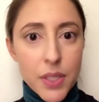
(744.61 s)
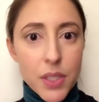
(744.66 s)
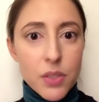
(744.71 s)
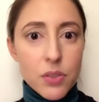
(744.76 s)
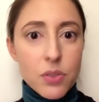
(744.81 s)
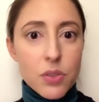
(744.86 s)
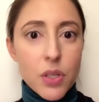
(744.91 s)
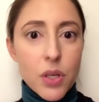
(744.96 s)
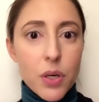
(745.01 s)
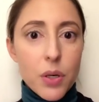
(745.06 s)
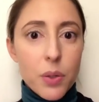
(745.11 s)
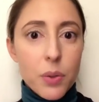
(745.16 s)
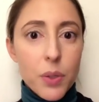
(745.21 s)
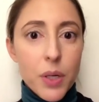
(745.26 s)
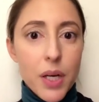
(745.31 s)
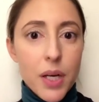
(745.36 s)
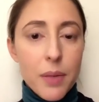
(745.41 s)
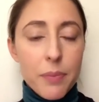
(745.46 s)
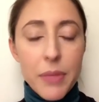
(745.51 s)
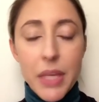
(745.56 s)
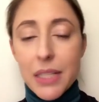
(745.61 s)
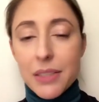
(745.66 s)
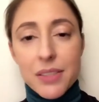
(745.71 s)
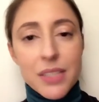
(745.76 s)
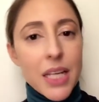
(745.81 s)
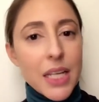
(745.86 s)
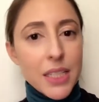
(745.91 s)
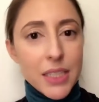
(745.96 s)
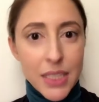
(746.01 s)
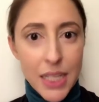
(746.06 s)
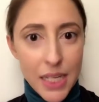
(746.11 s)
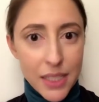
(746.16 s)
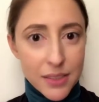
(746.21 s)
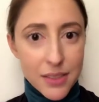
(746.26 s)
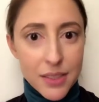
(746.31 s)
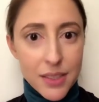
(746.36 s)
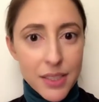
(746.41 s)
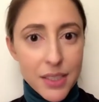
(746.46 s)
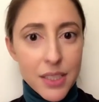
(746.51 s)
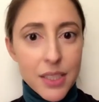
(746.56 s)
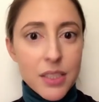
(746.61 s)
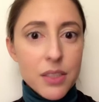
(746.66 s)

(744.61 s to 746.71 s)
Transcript: So that's not an accident.